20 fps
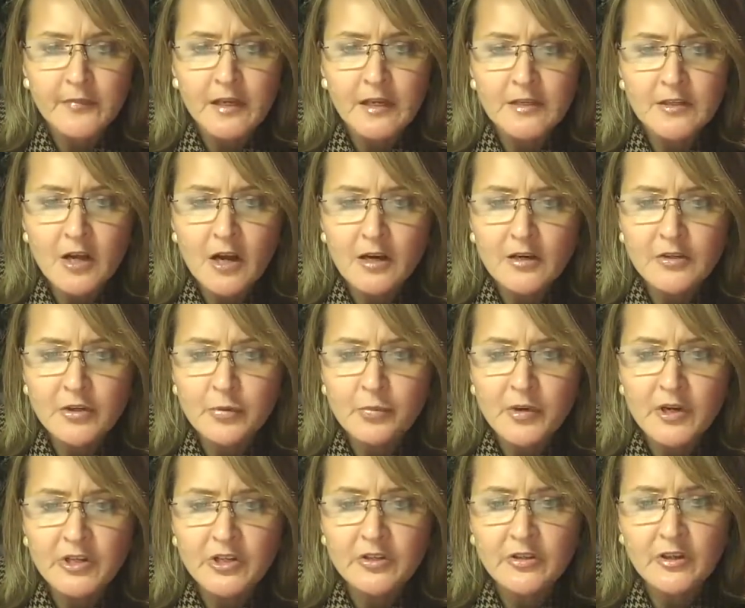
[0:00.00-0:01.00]
He talked so
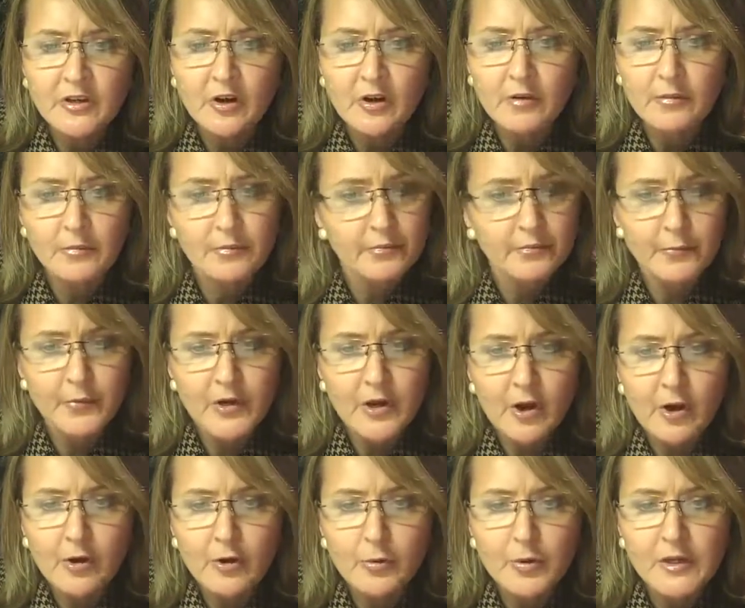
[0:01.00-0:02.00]
much that
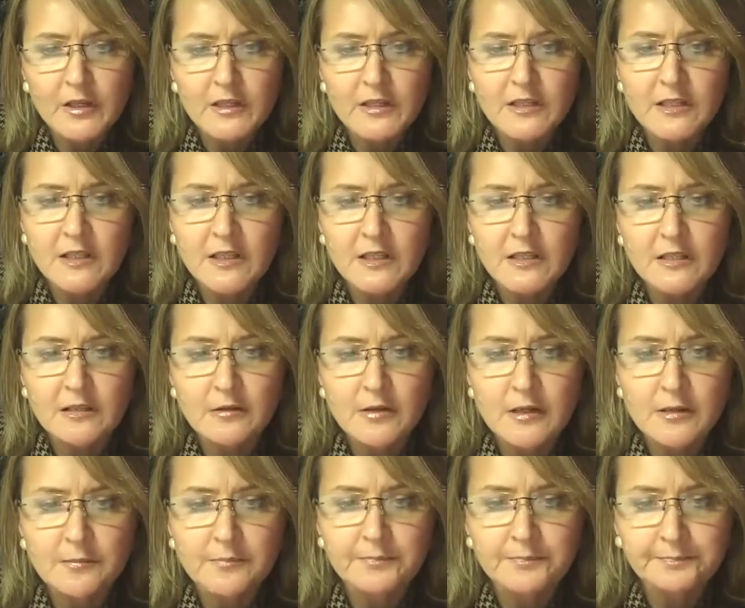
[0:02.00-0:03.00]
we all quit listening to
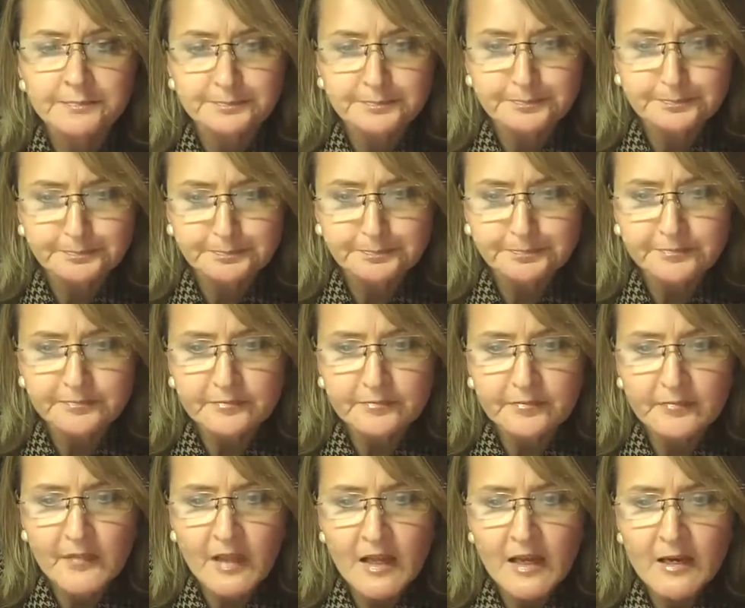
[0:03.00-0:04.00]
him,
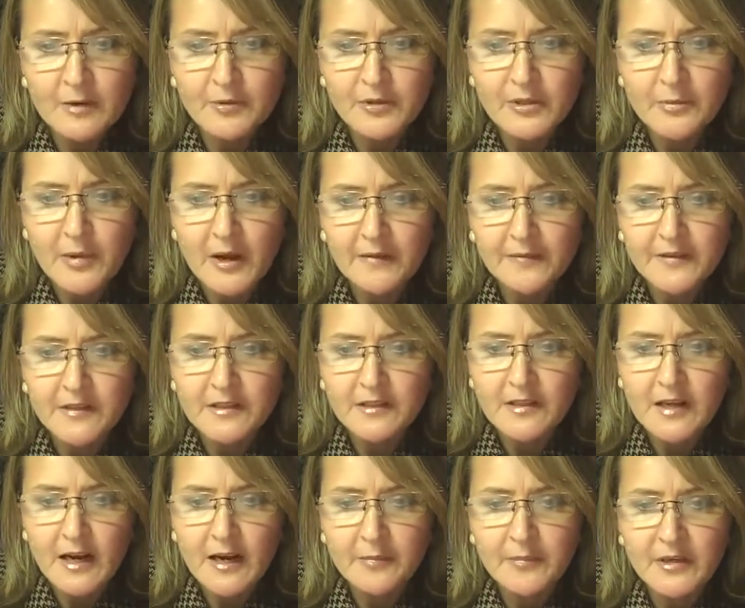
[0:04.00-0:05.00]
and it was about
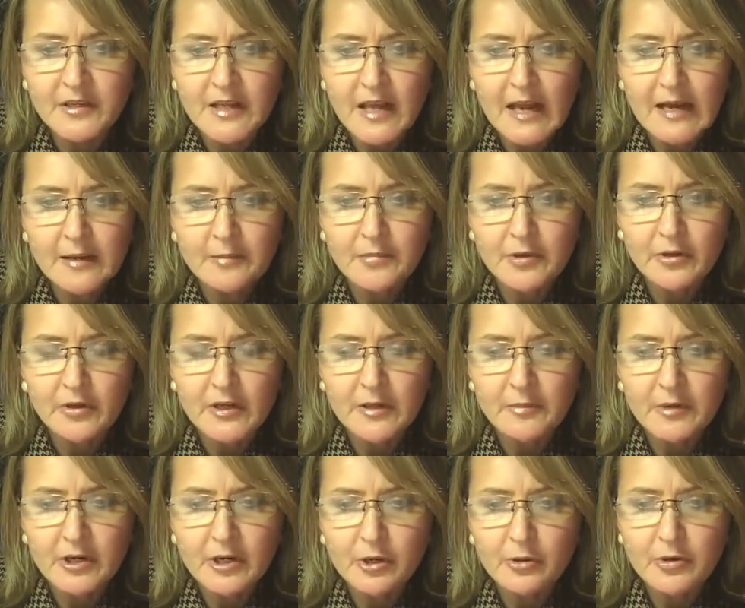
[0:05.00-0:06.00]
this time that Daddy built
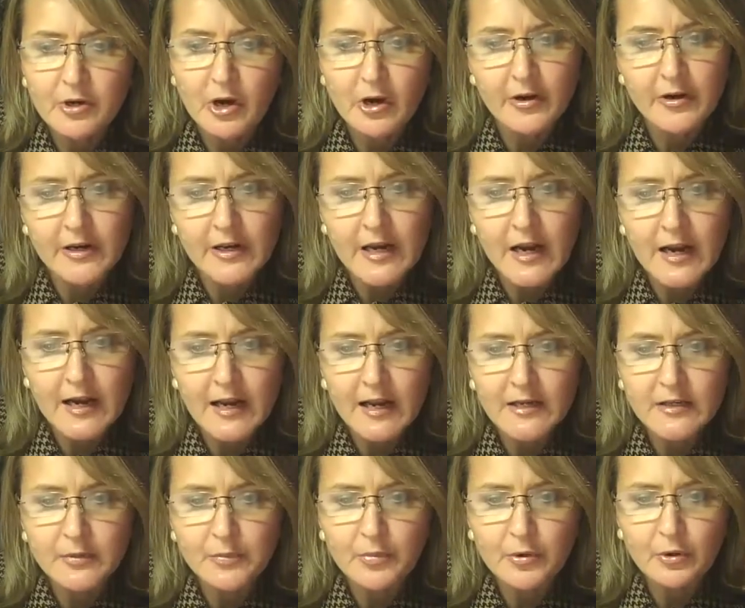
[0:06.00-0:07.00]
him a go-kart, and I
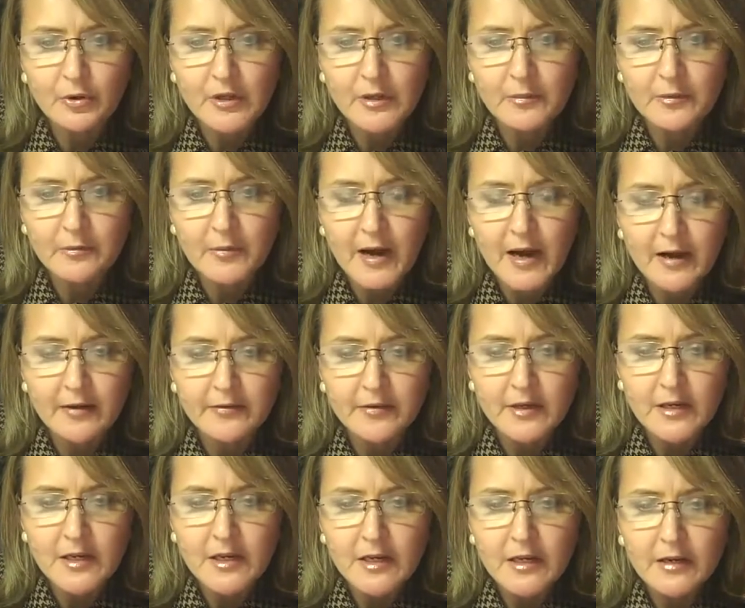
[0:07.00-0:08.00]
had to pull him
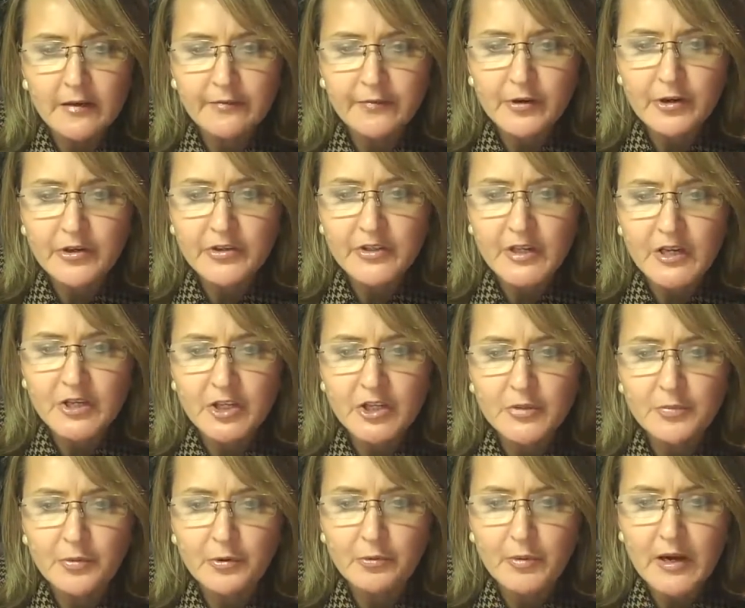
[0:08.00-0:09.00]
around. At first, I
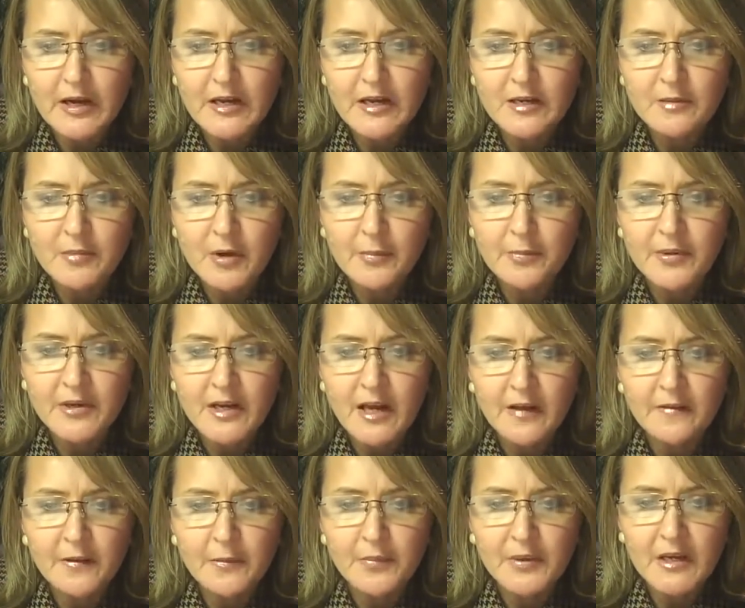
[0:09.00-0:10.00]
just paraded him up and
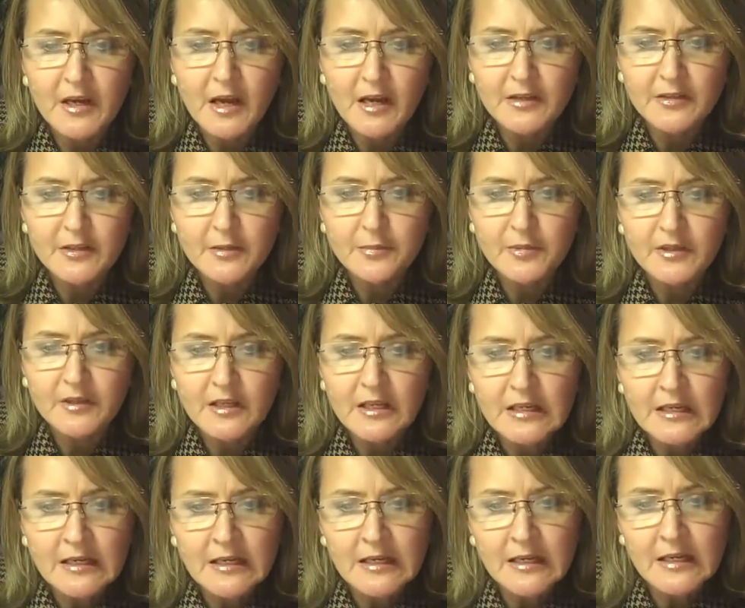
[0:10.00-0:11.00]
down the piazza, but
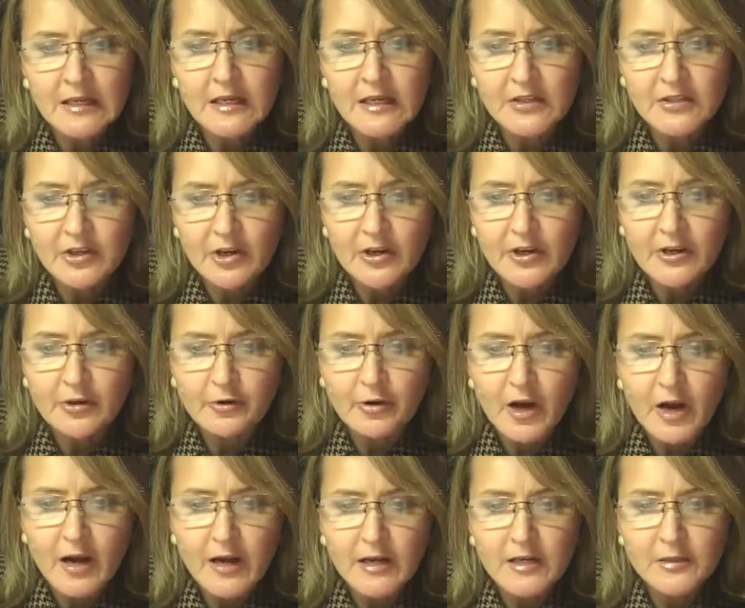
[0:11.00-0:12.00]
then he started
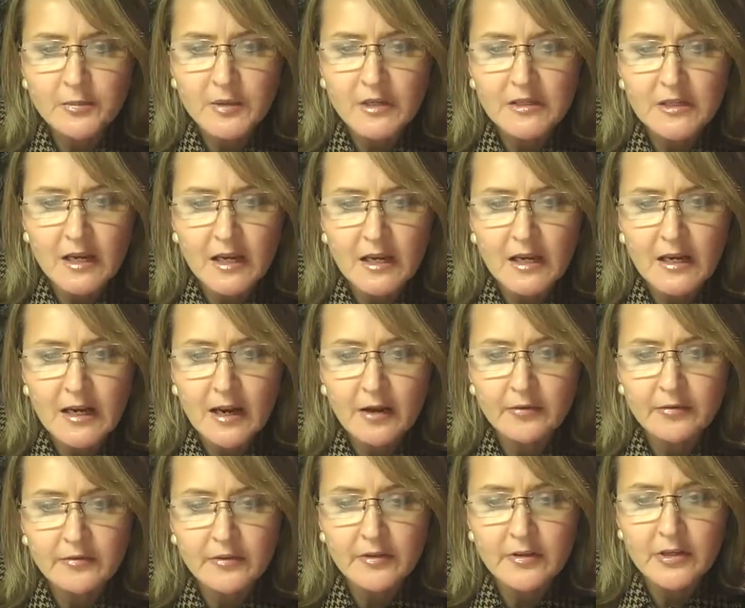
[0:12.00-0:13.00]
crying to be taken
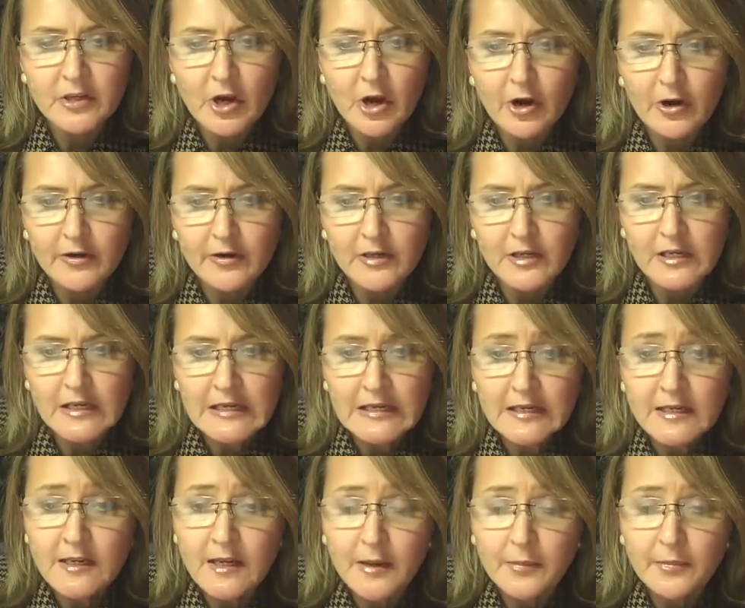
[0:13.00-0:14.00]
out into the yard, and it
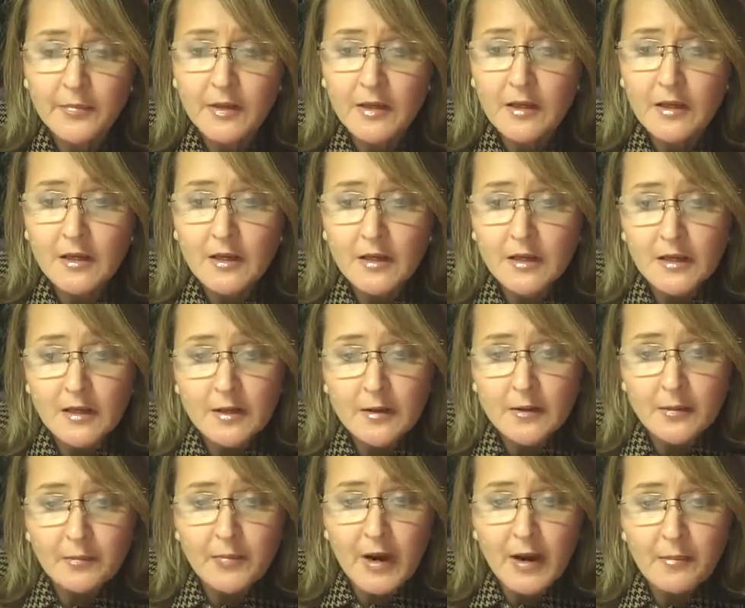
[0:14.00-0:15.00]
ended up
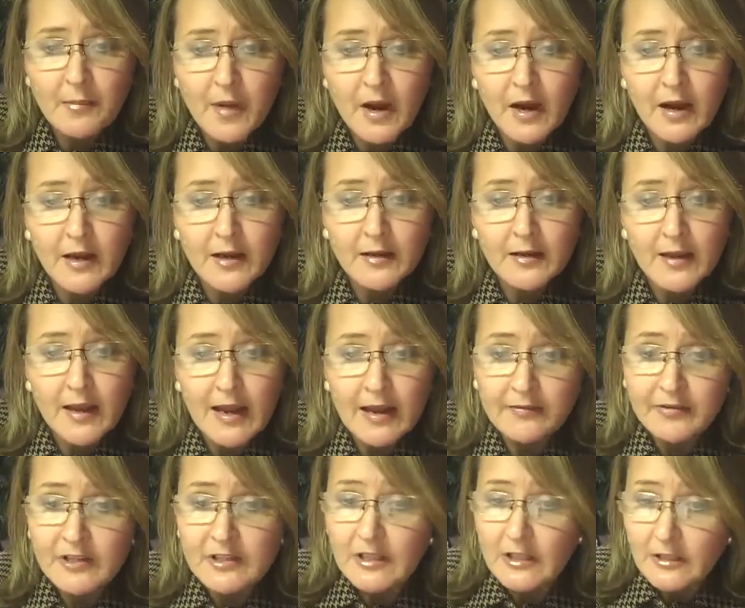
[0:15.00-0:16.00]
by my
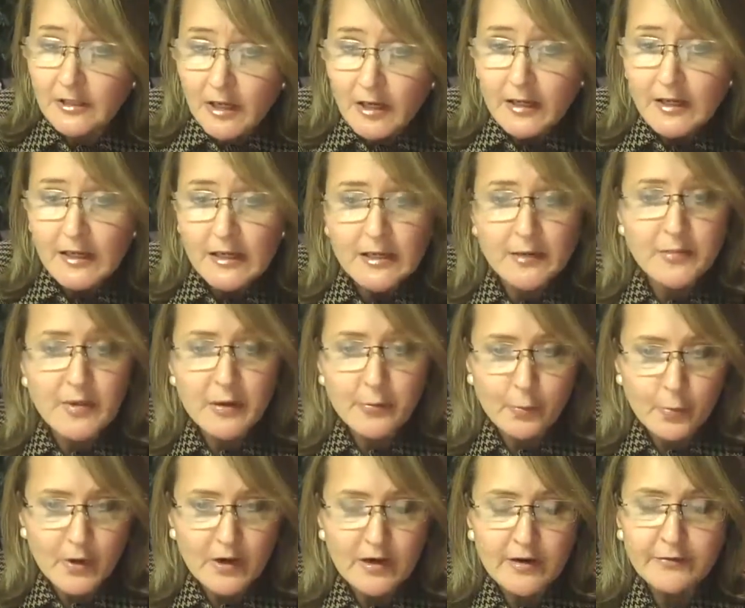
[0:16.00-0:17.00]
having to lug him
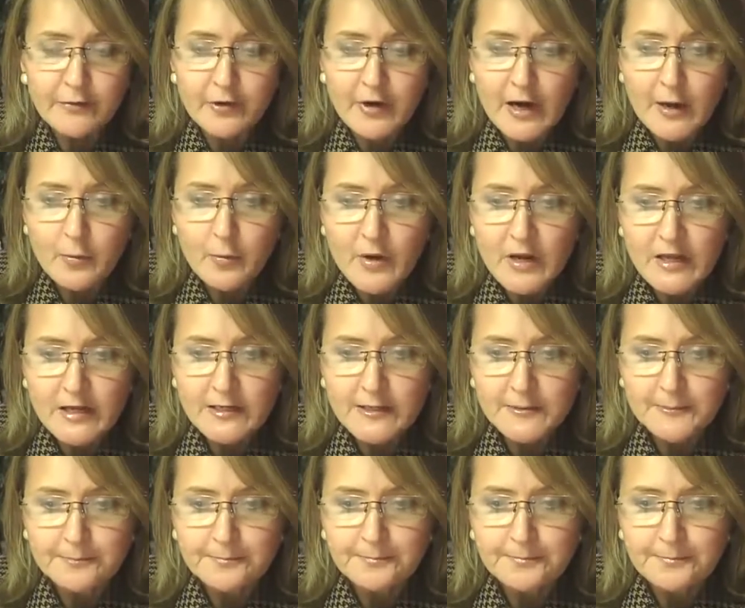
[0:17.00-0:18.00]
wherever I
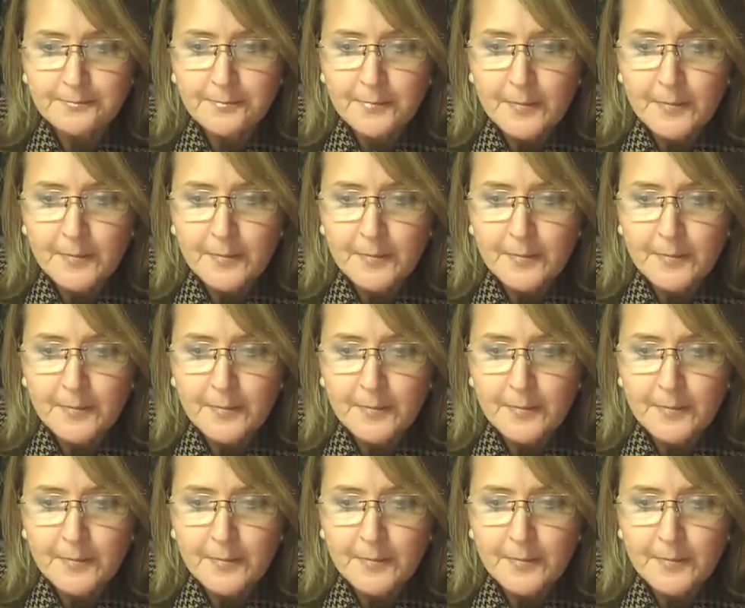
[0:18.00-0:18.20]
went.